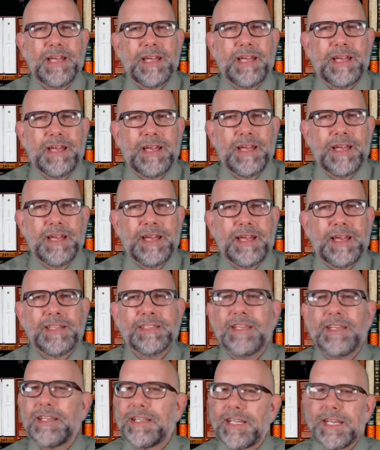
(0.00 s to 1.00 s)

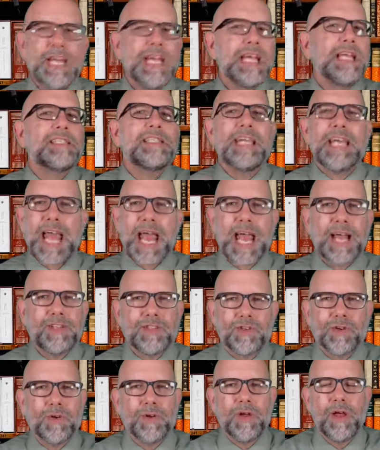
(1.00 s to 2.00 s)
an easy
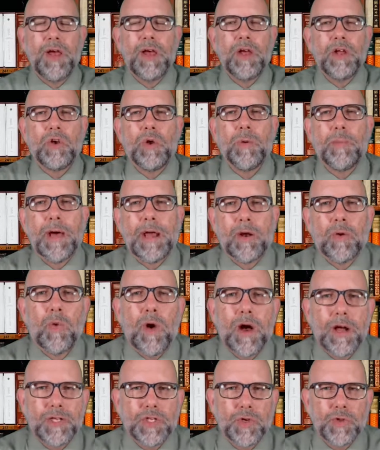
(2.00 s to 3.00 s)
answer, no matter
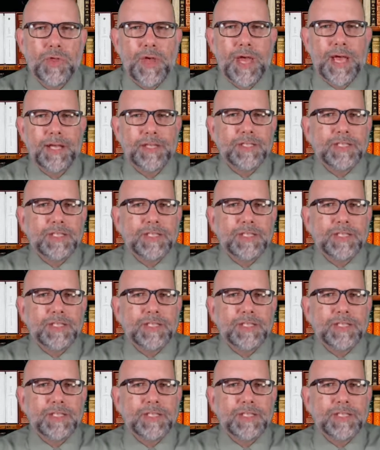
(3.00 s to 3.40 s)
what you think.